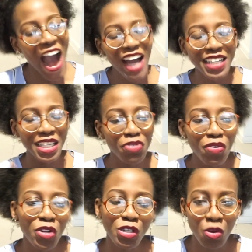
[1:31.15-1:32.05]
And if
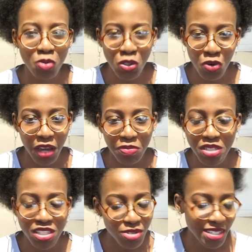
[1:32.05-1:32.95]
you're not subscribed,
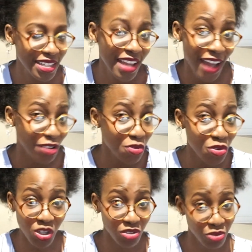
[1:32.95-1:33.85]
seriously, I don't
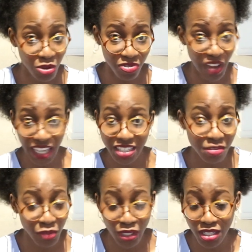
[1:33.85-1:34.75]
know if you're
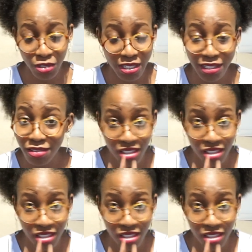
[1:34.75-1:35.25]
fighting, but seriously,